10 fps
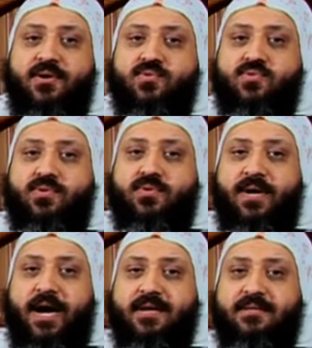to
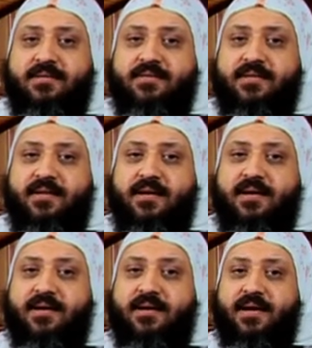right
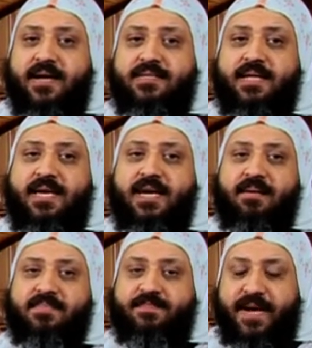until he
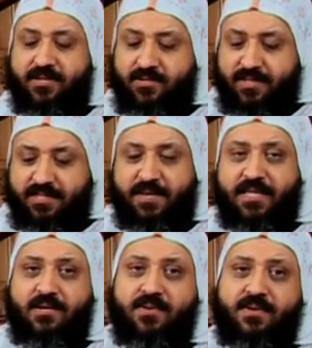comes back to the
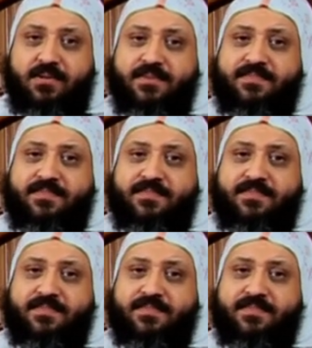spadicorn,